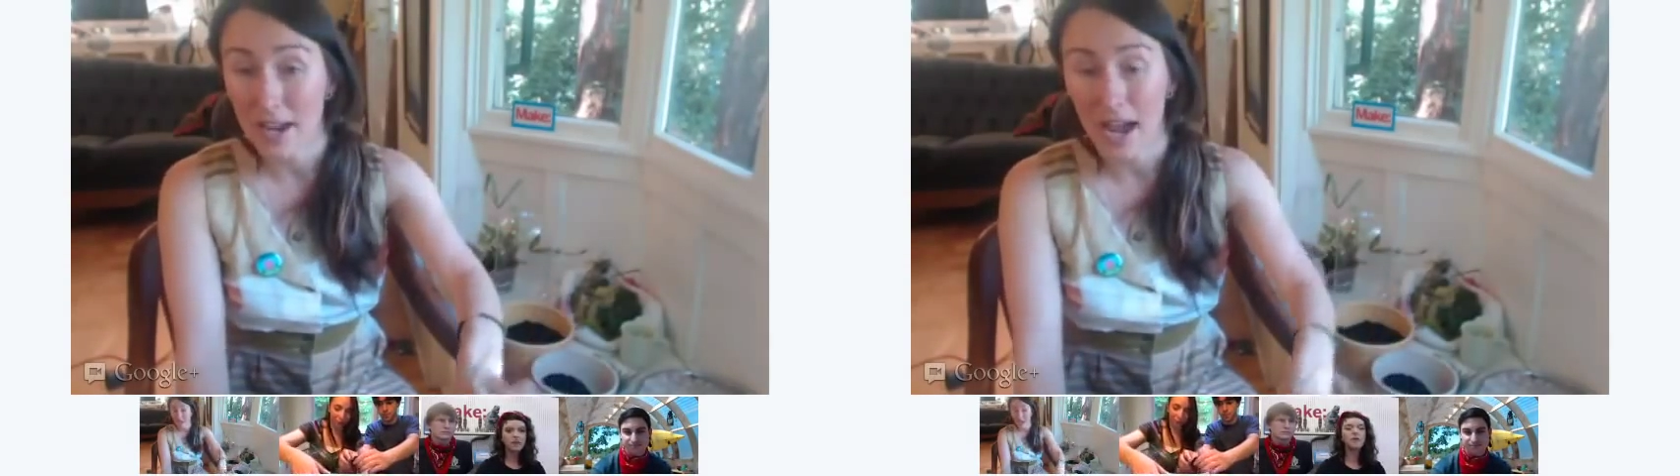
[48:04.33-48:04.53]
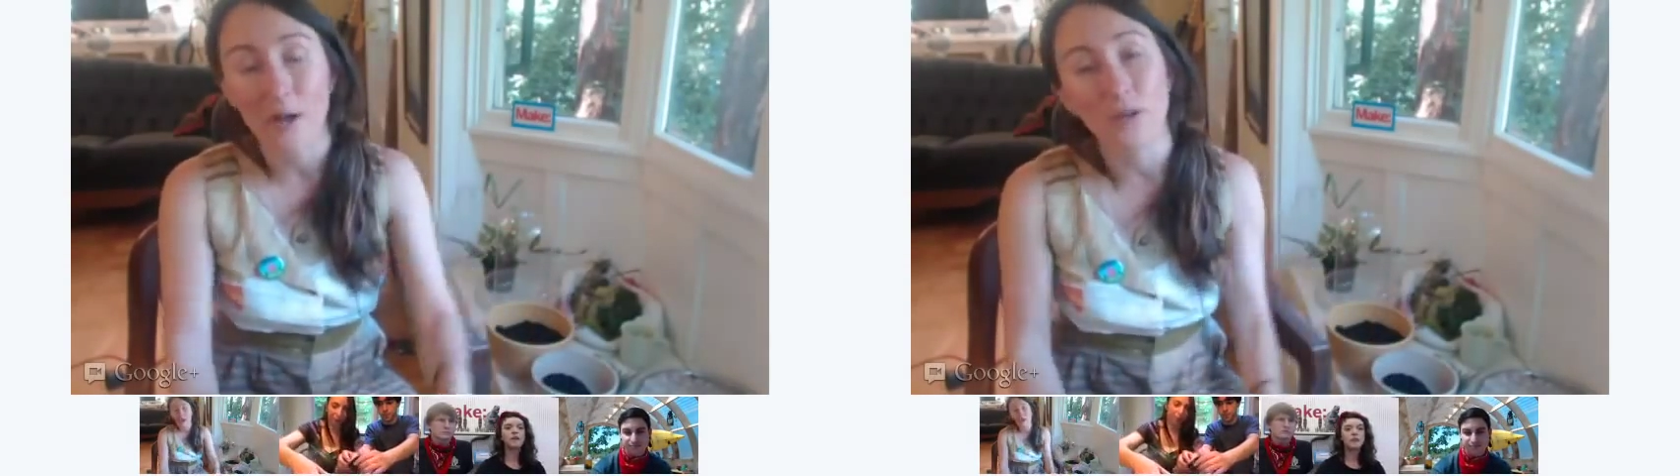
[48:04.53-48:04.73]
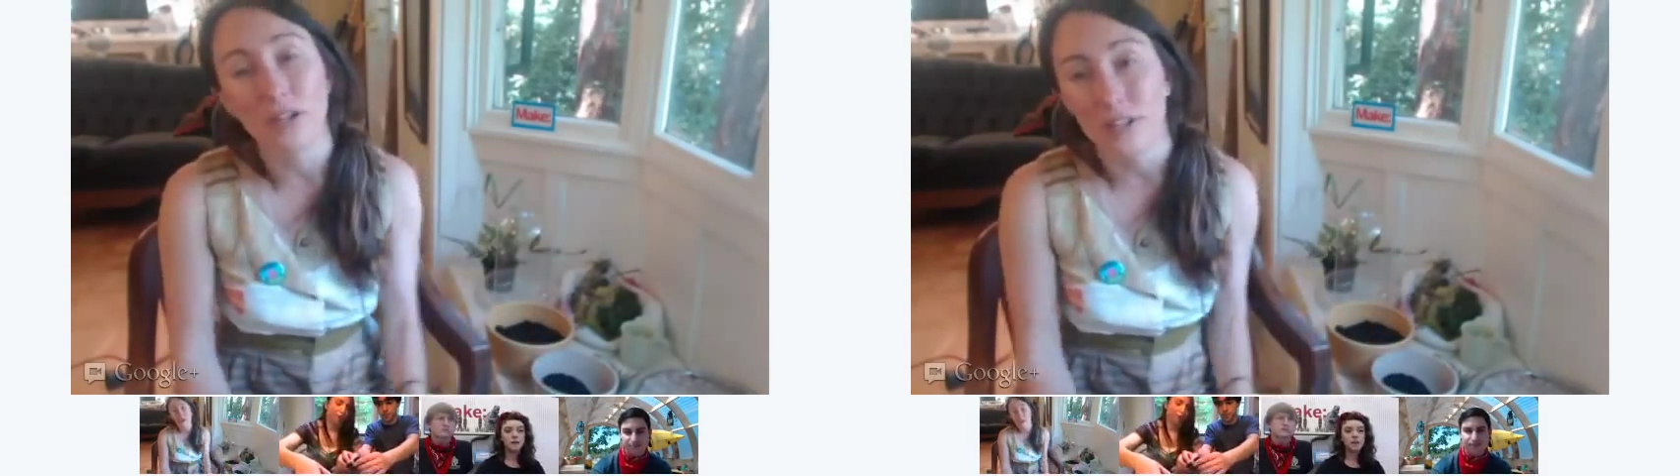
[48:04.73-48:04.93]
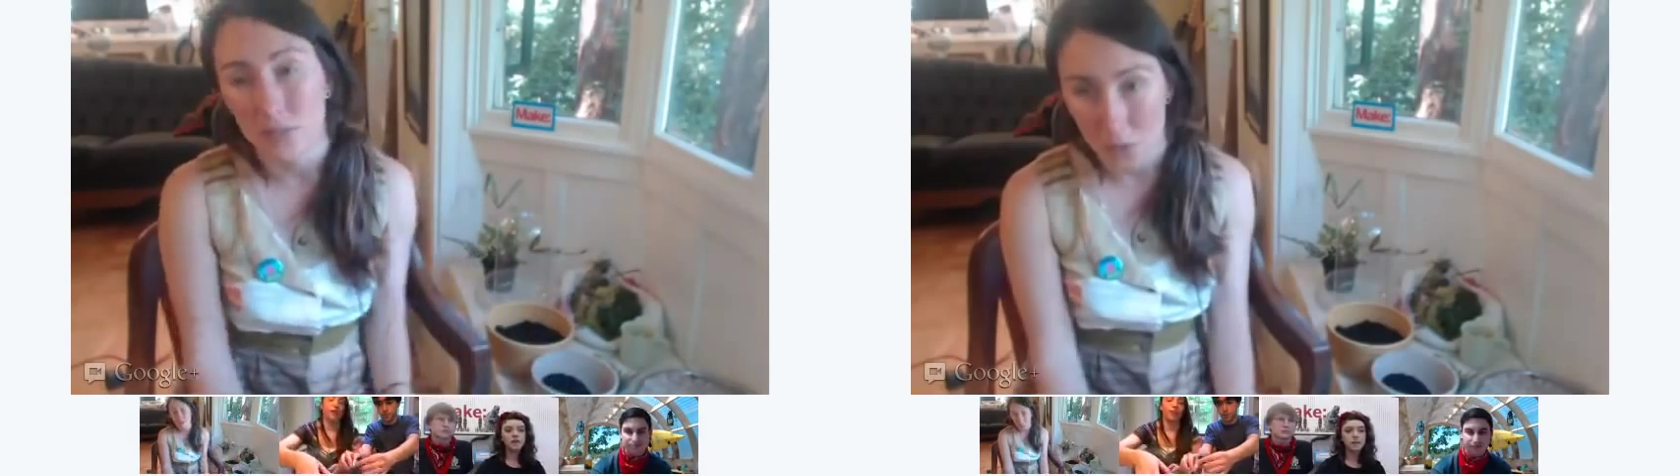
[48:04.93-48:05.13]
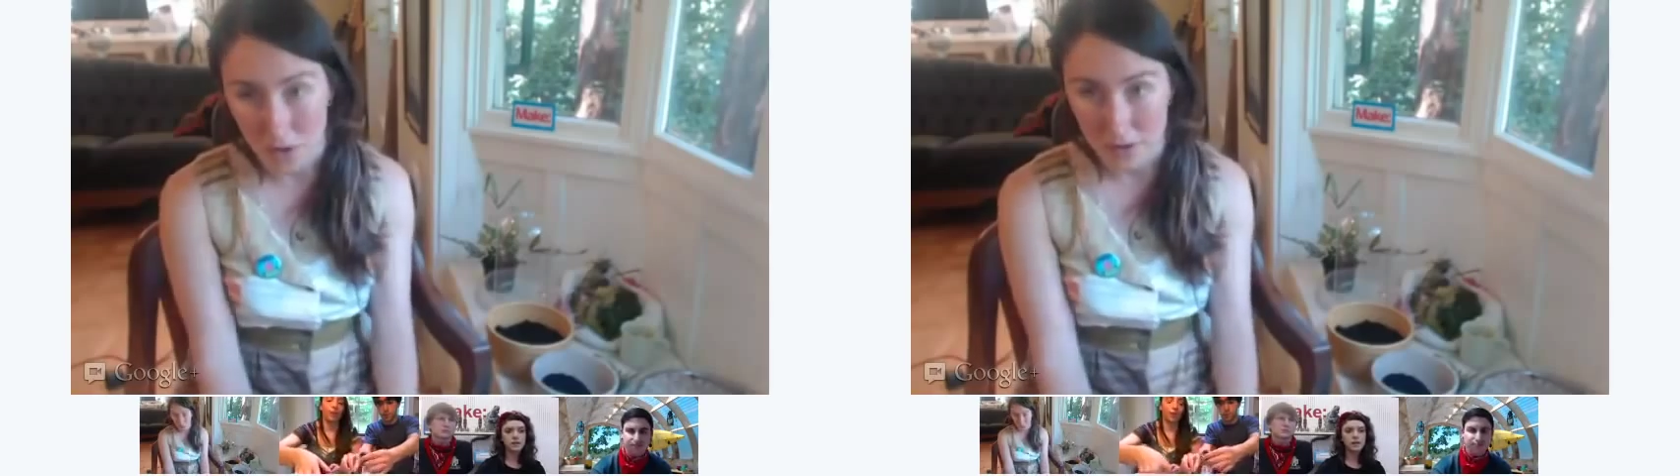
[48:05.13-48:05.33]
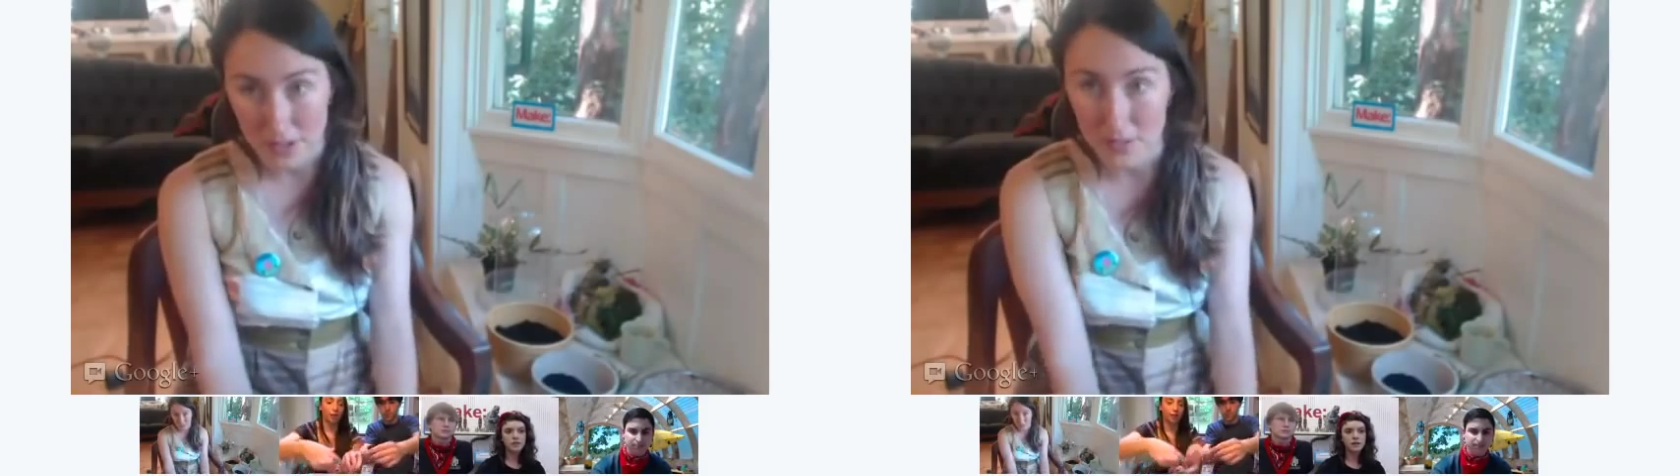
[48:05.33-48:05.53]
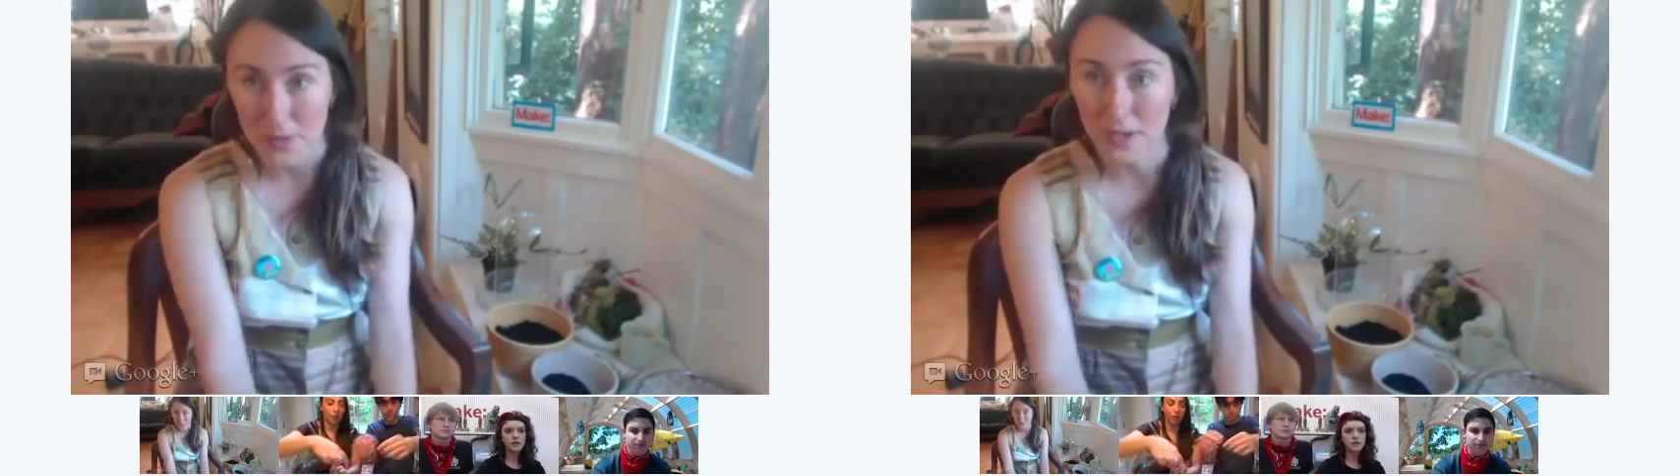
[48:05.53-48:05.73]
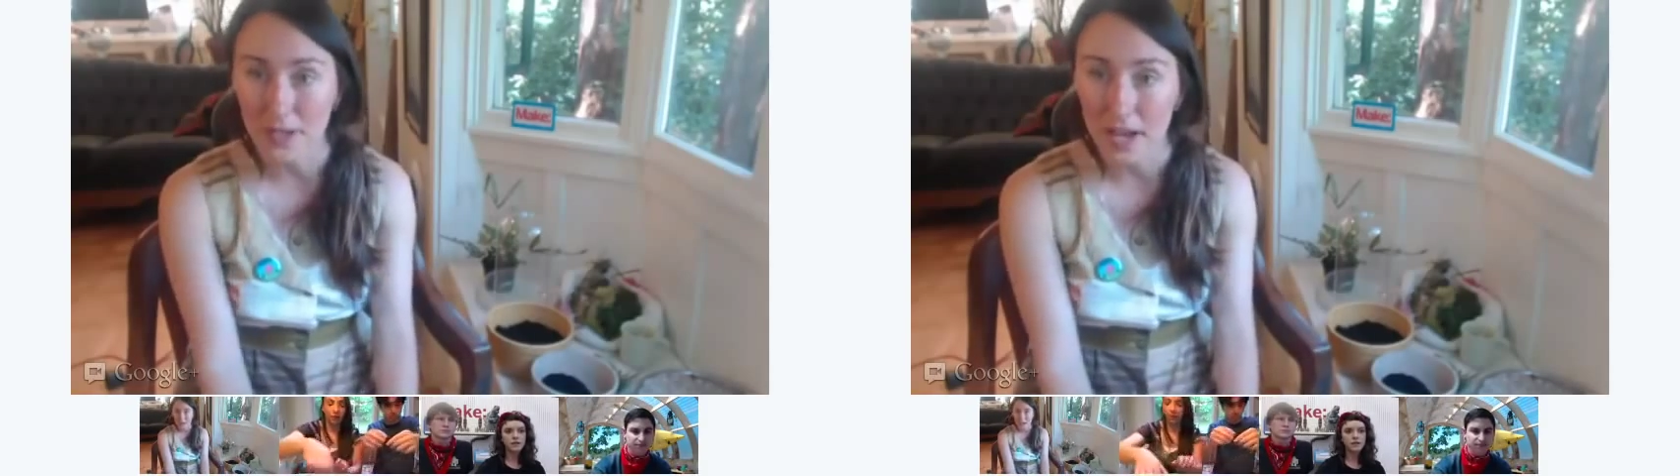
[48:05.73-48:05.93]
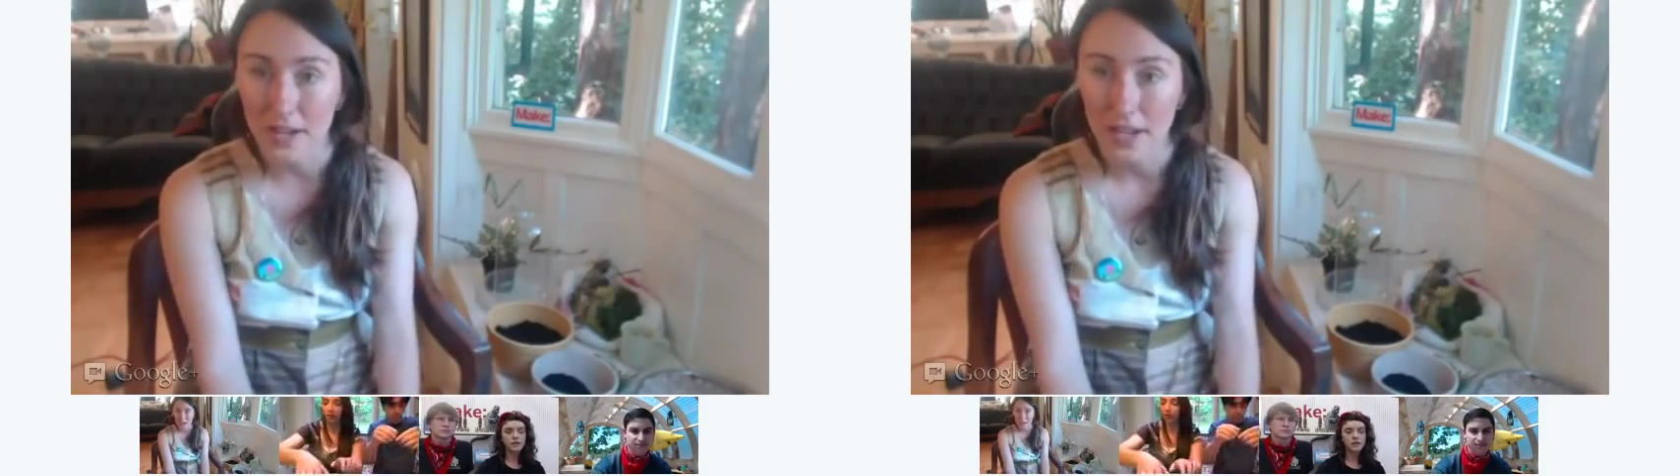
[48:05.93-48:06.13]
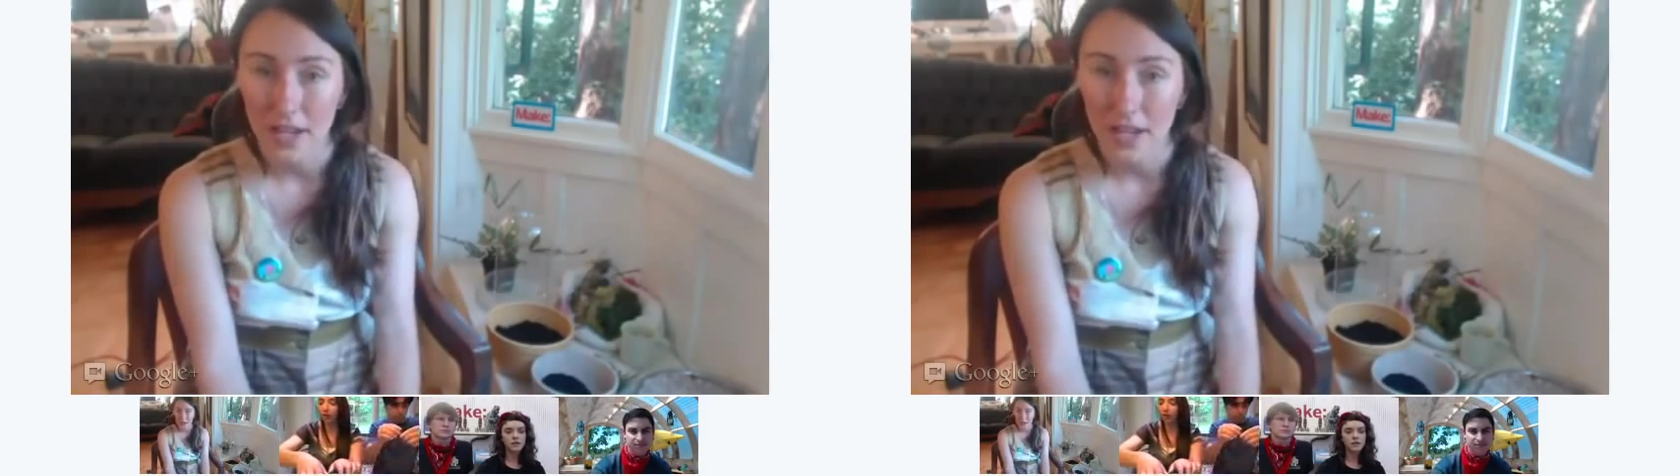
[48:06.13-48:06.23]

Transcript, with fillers: I wouldn't even water this one a lot.